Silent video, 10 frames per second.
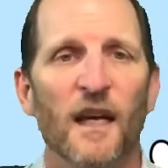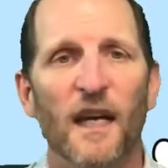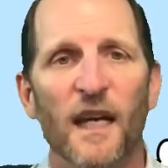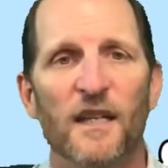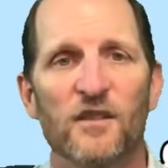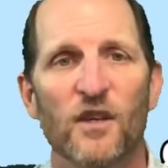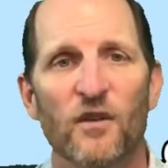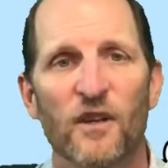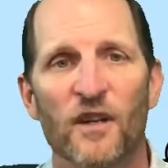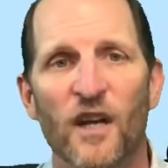And so
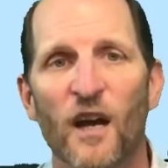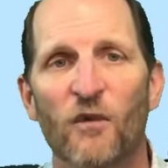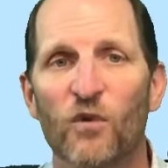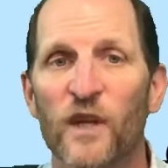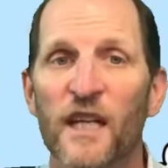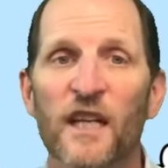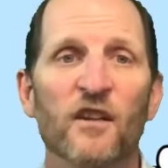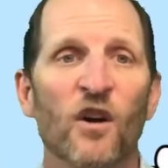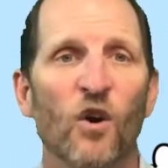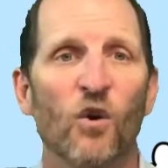they're not reading
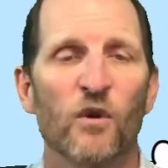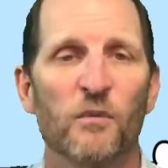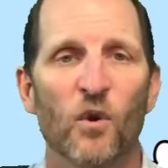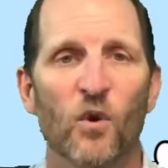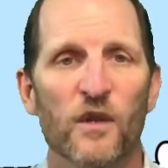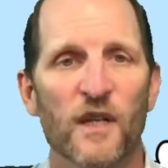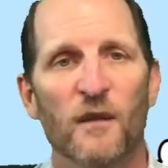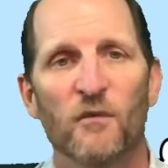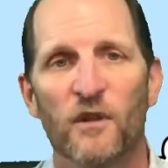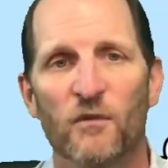the whole report
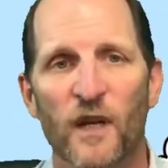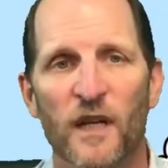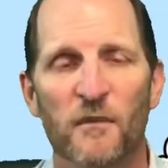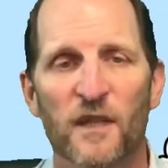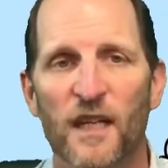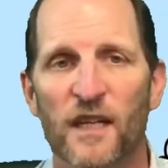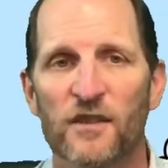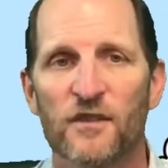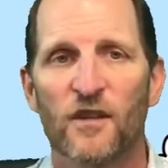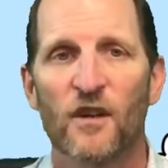down where the
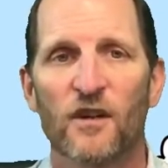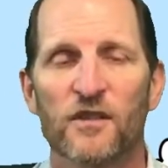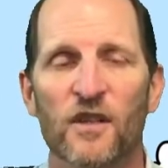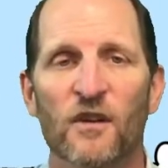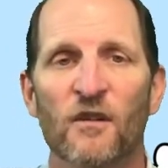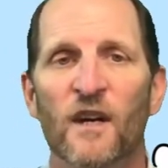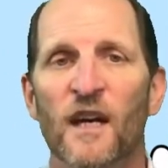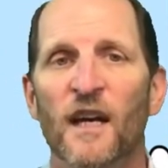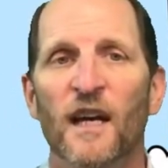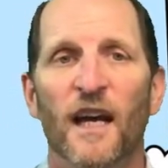recommendations are. So
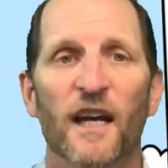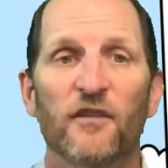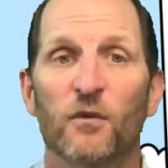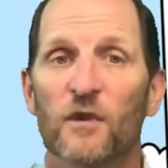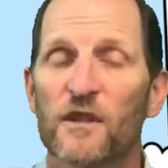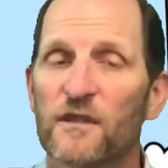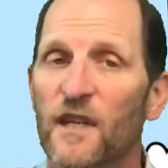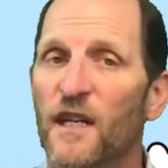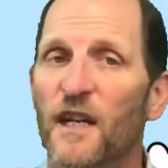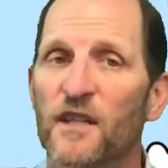as a real
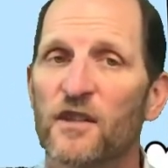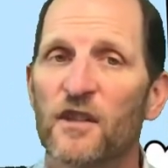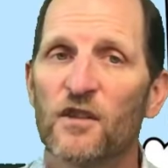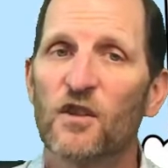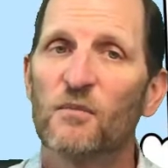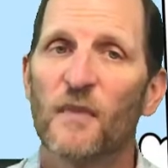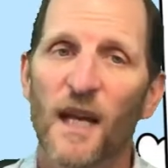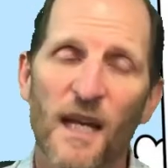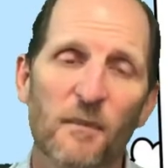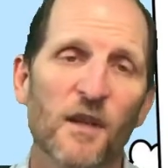estate agent, you
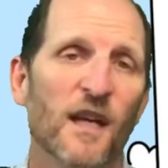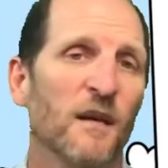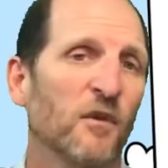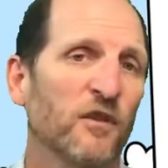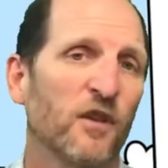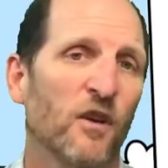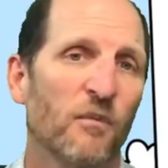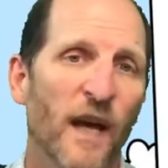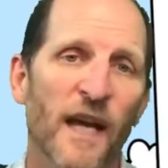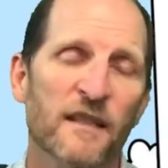may be able to go
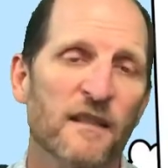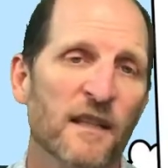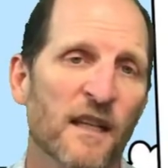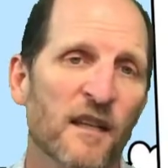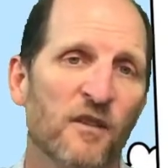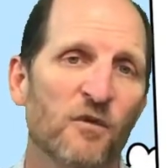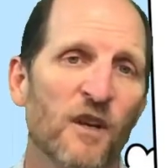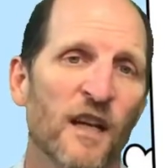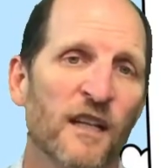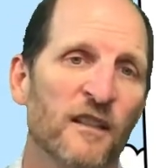back to that
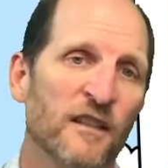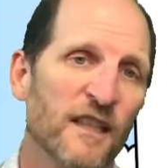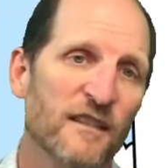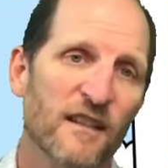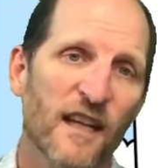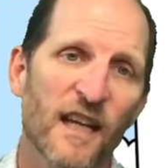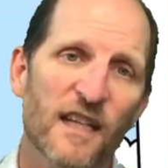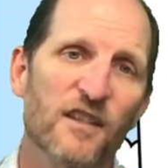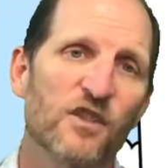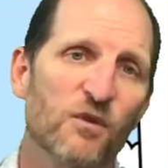underwriter and say, hey,
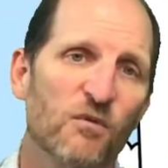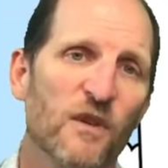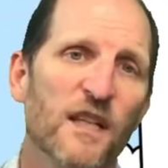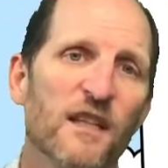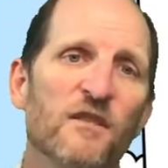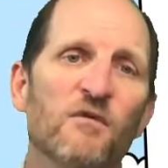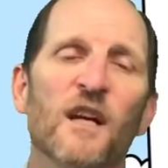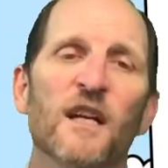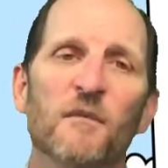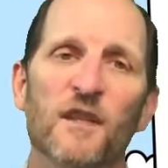did you read these
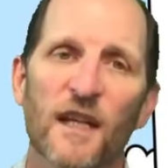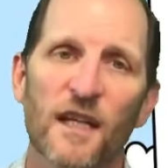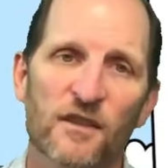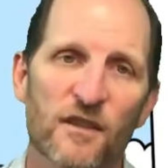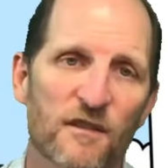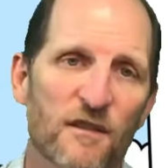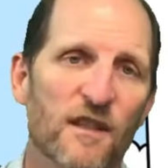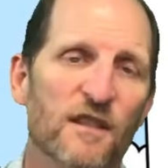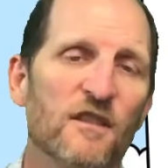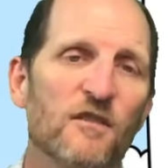recommendations?
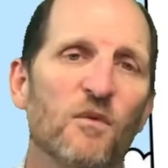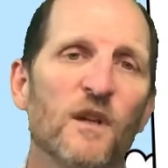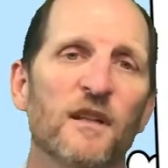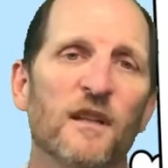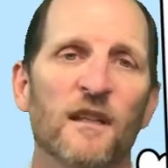This is what